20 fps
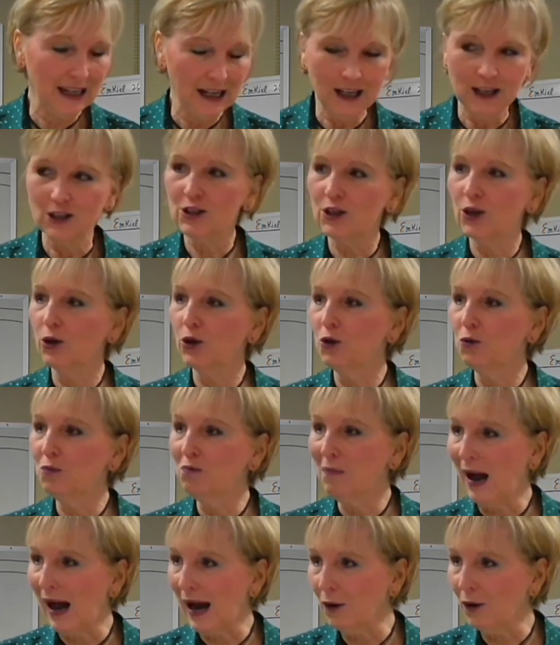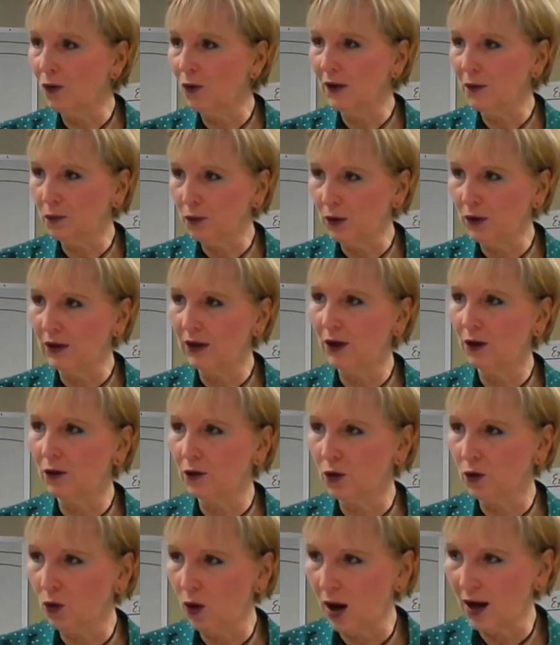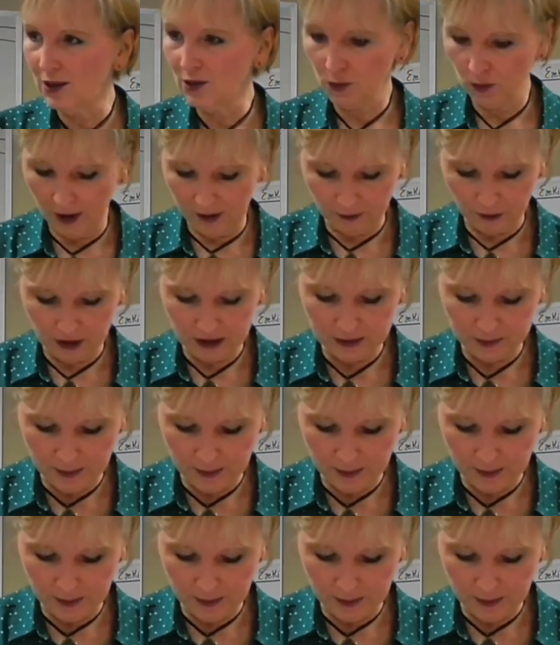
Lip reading: So you might want to put a cross-reference